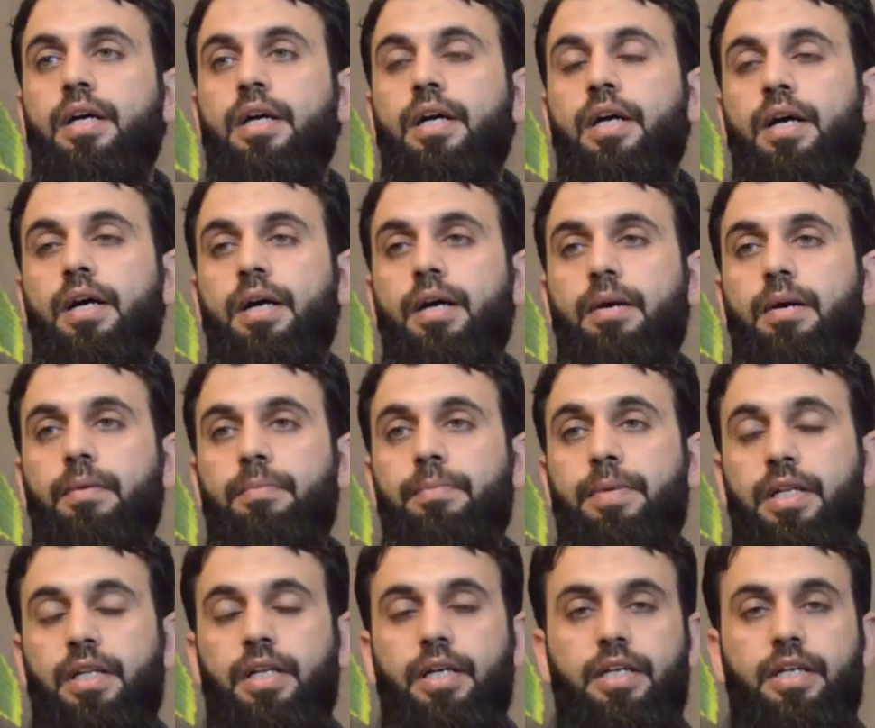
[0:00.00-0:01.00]

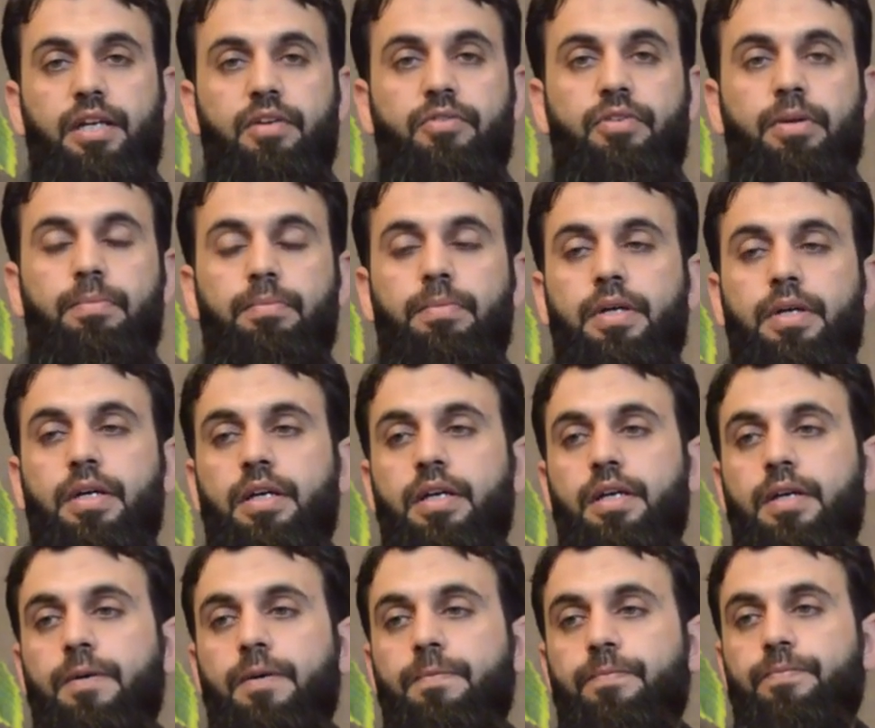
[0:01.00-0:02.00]
May Allah give him
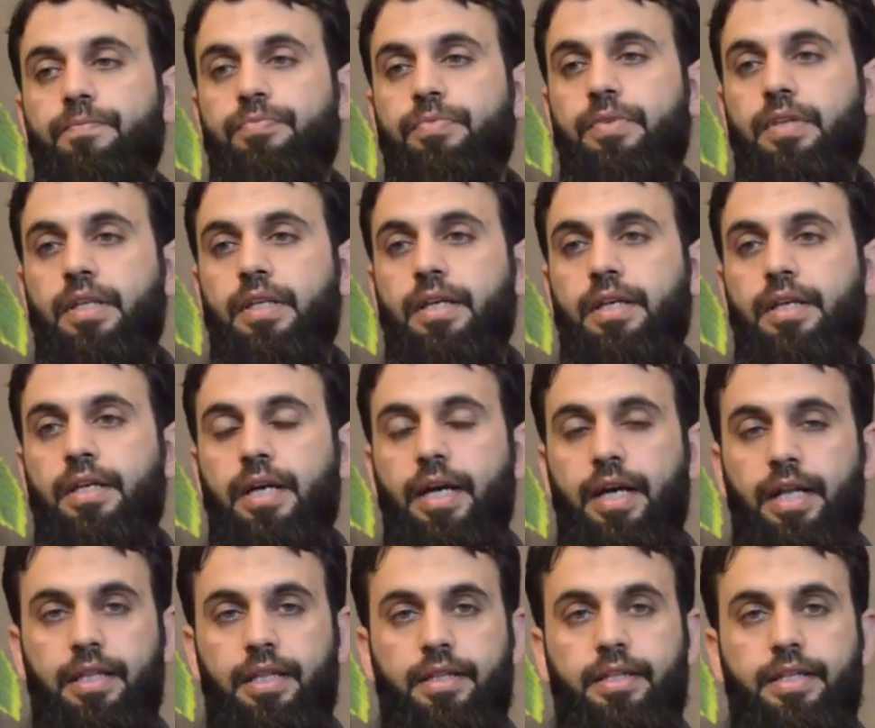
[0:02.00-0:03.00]

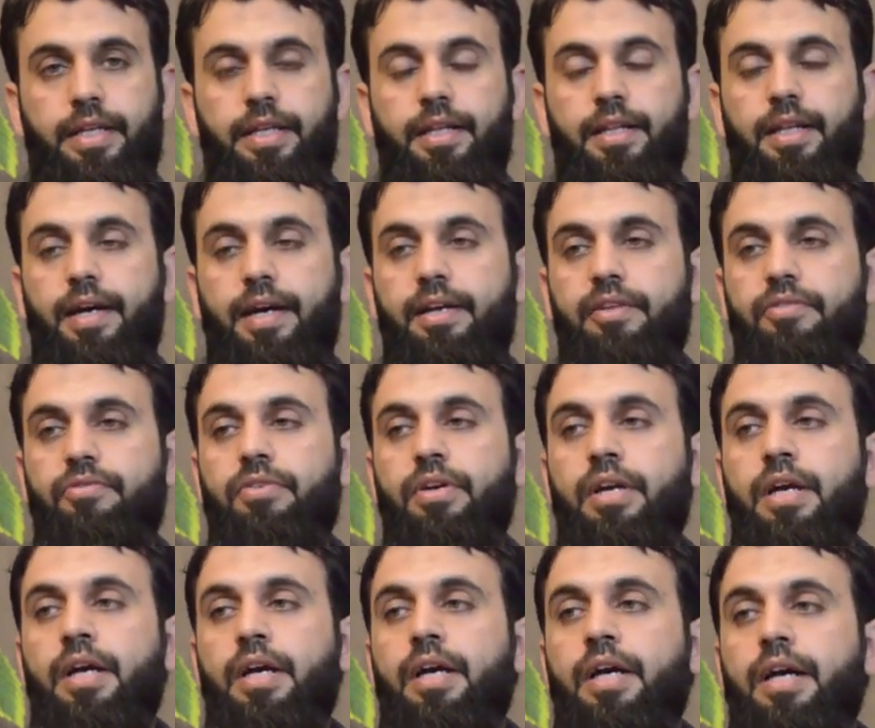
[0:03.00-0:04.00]
health and life.
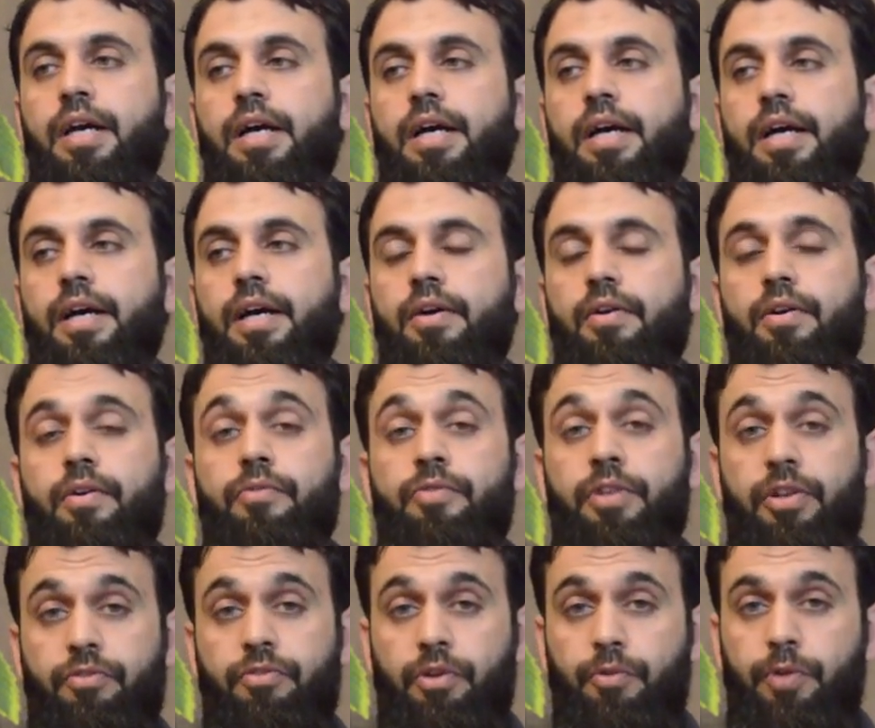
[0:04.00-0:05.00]

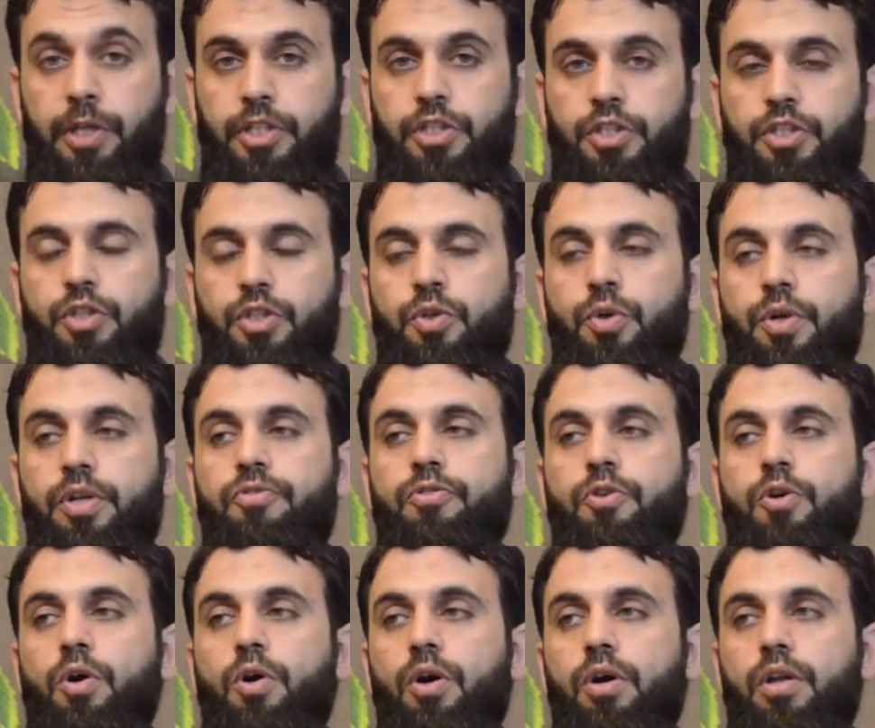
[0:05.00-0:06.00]
We wish good
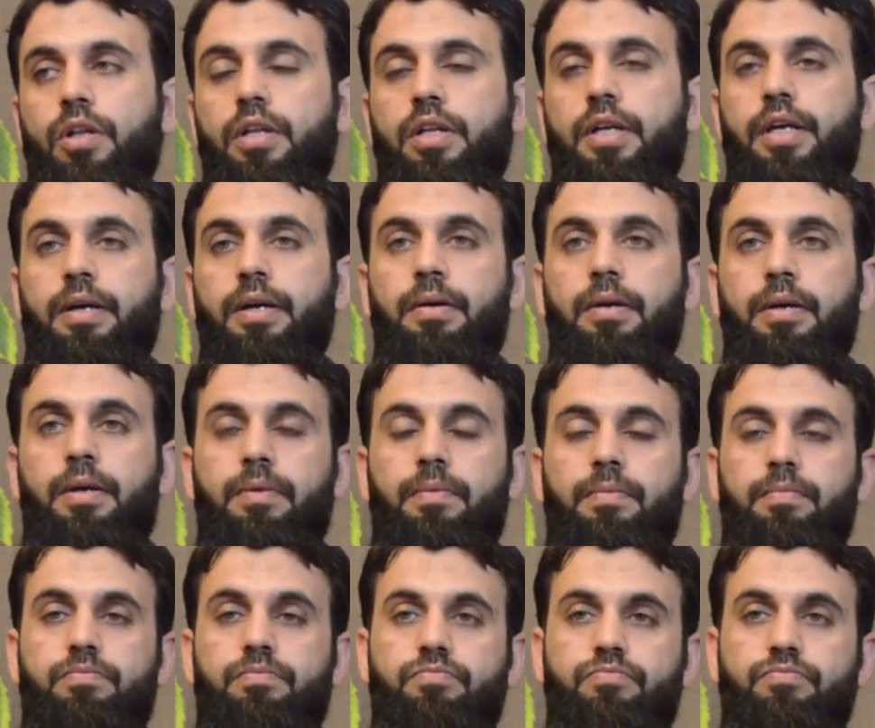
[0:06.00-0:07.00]
for all
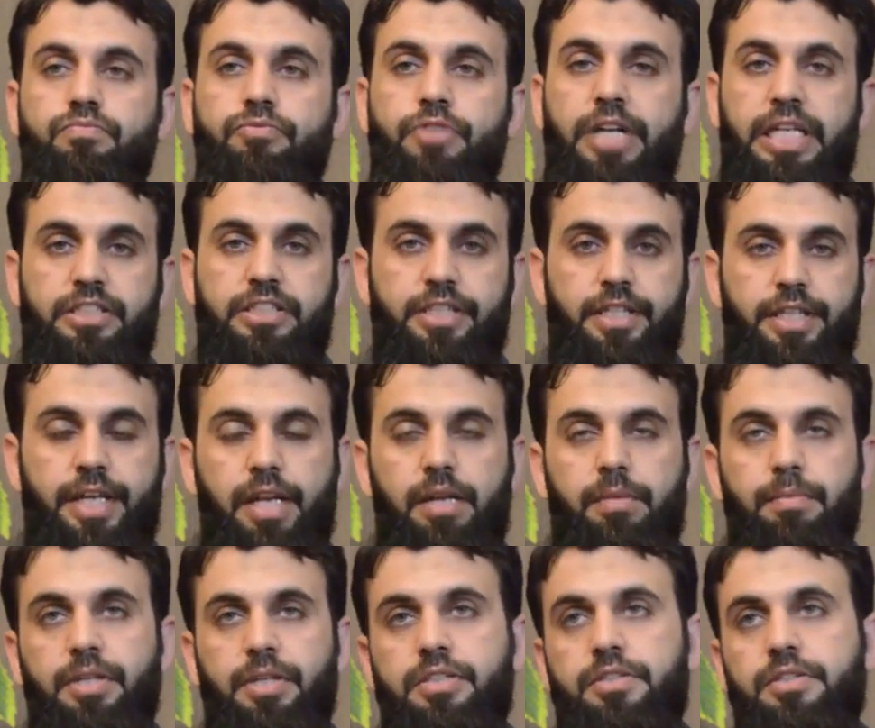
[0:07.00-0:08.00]
friends and
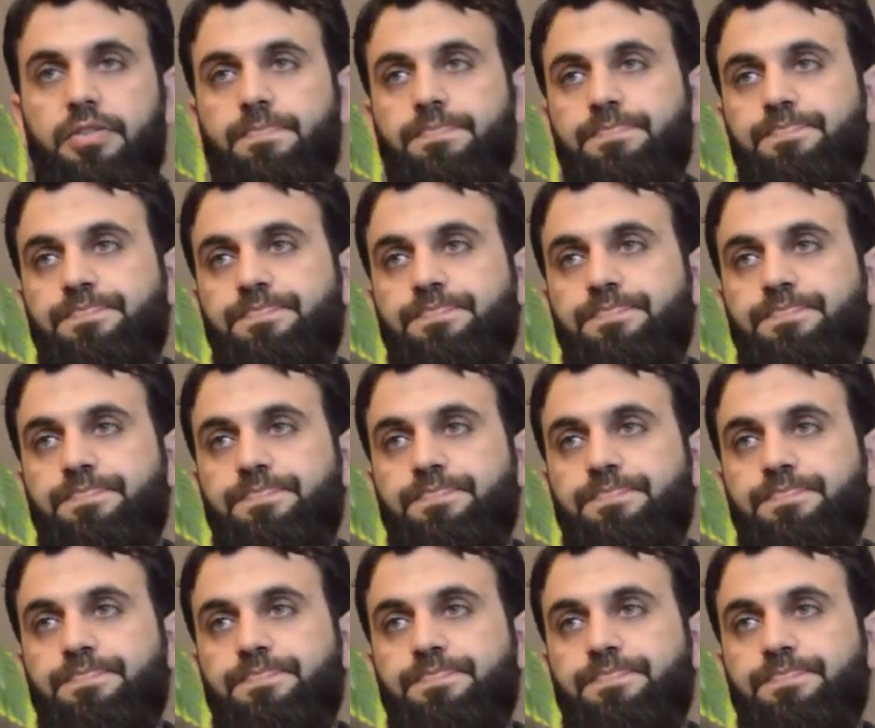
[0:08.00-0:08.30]
enemies.